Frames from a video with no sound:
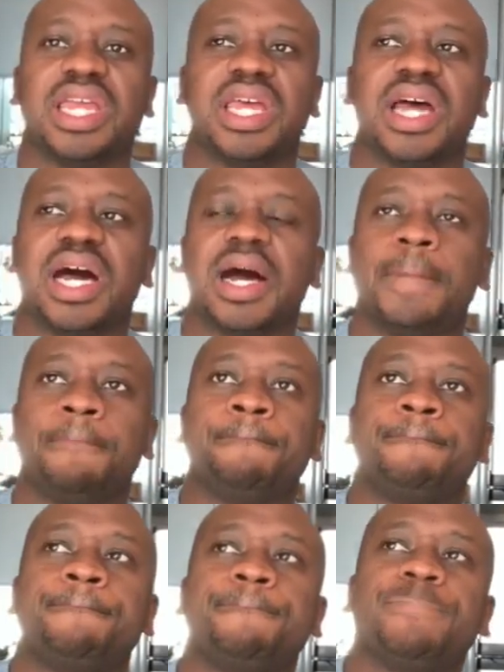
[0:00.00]

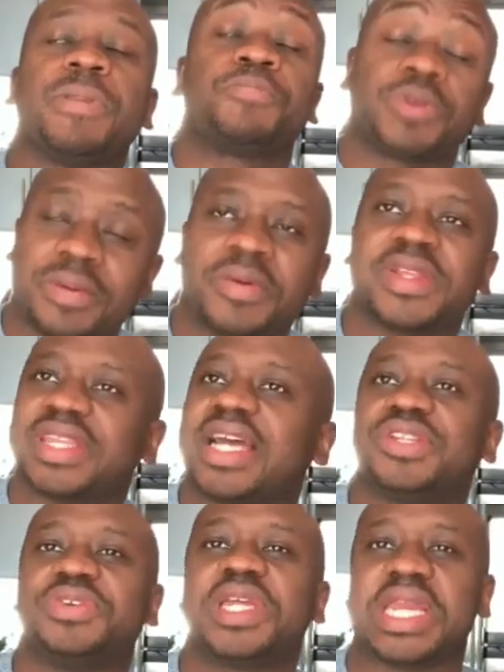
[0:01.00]
The problem with
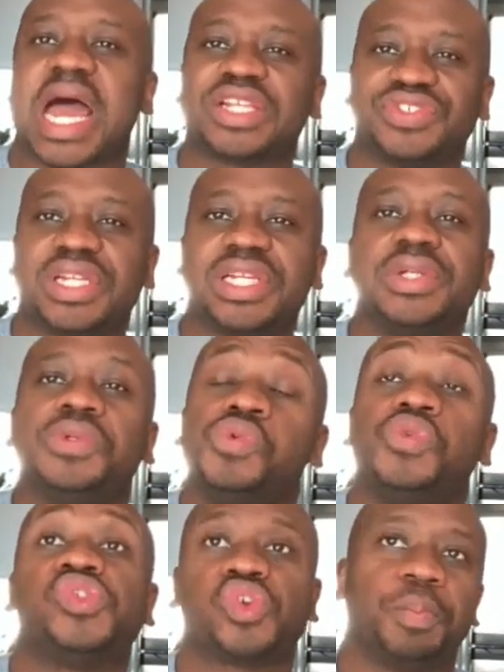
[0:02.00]
that, you can actually
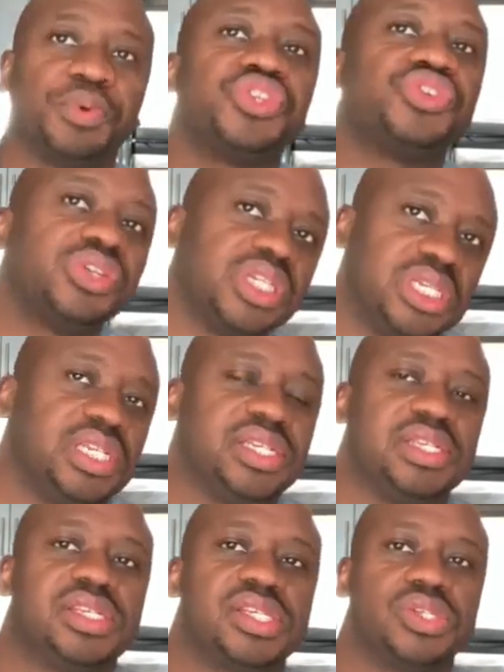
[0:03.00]
lose
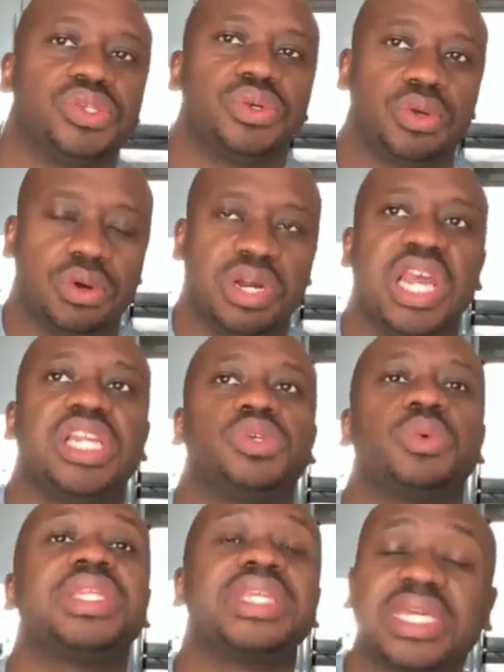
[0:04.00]
opportunities to
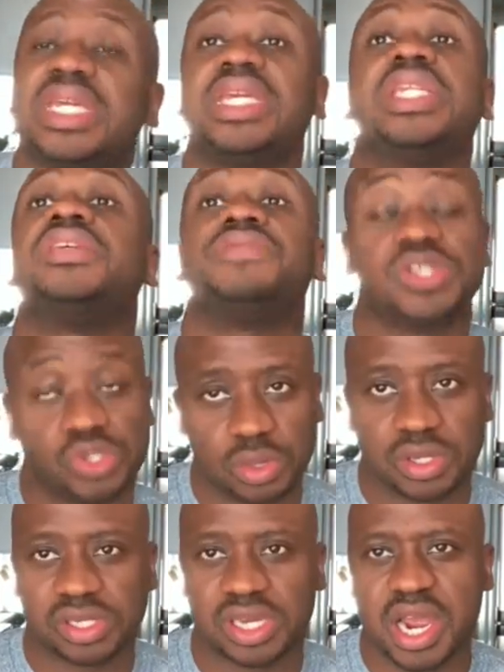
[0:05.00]
connect with key
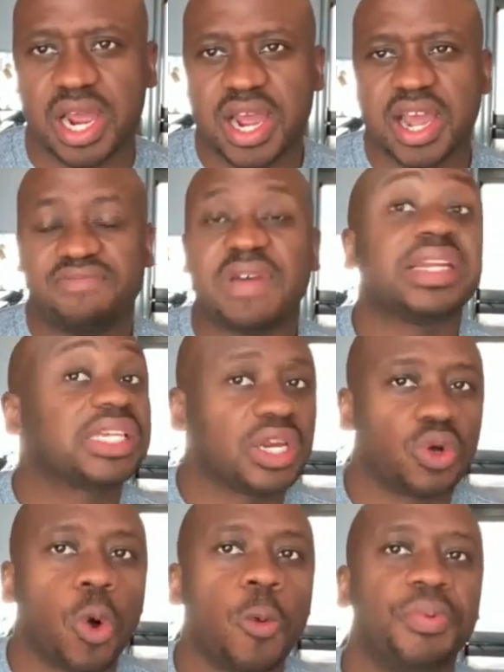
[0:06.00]
individuals that
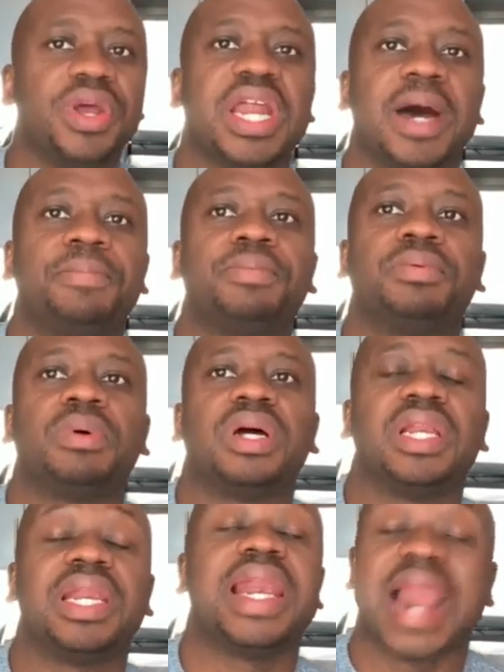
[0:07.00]
can open up
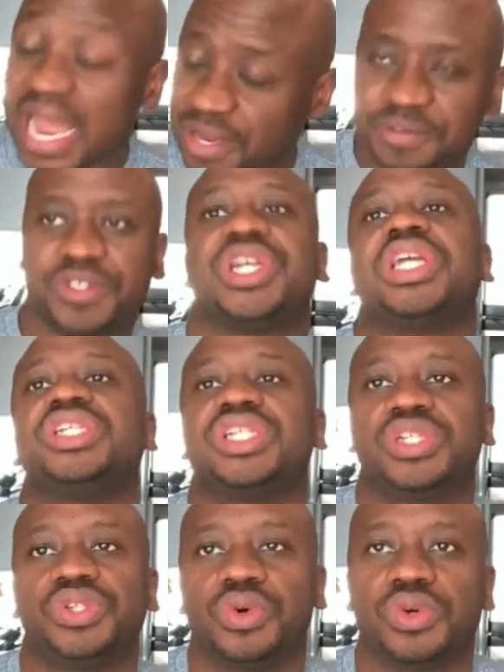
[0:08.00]

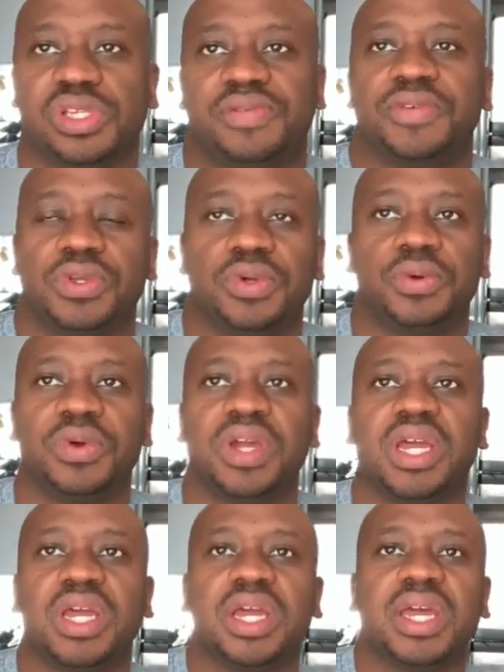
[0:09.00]
life-changing doors for you.
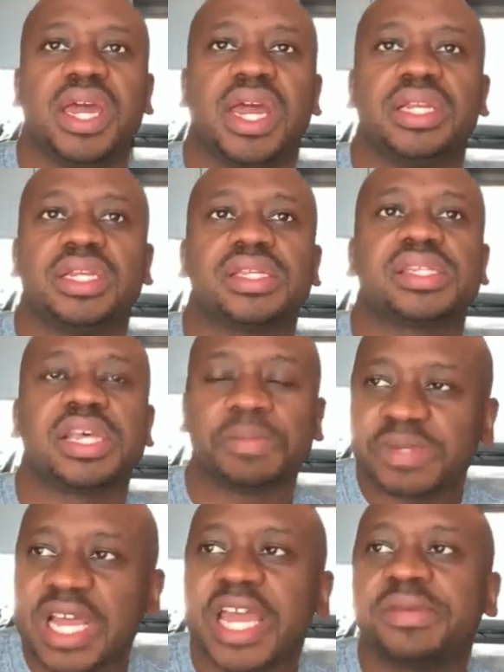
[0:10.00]
And
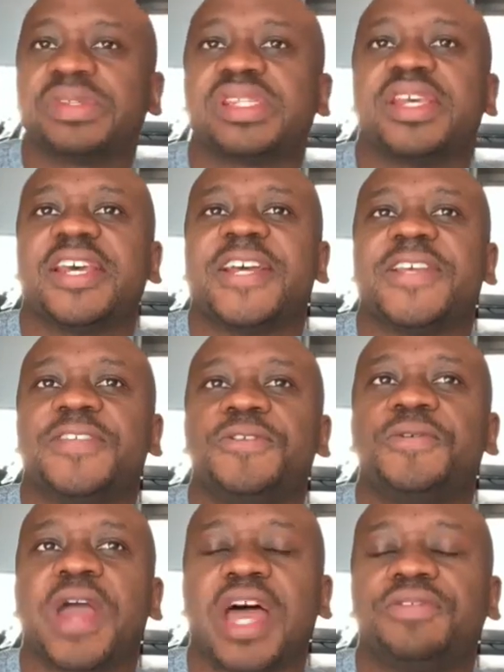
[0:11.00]
sometimes
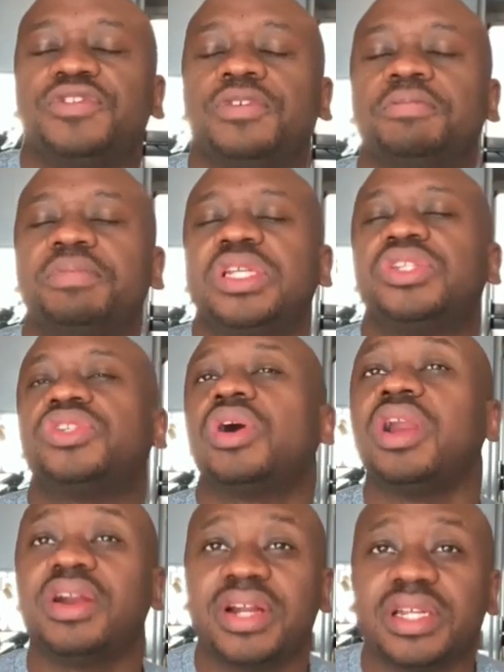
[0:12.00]
you have to be
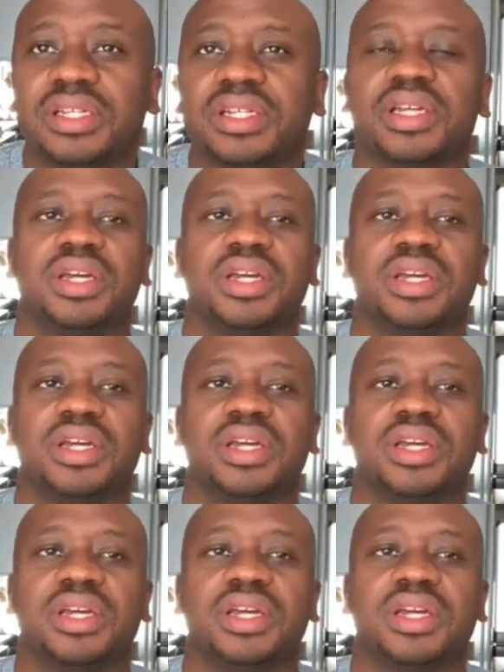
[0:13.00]
tolerant.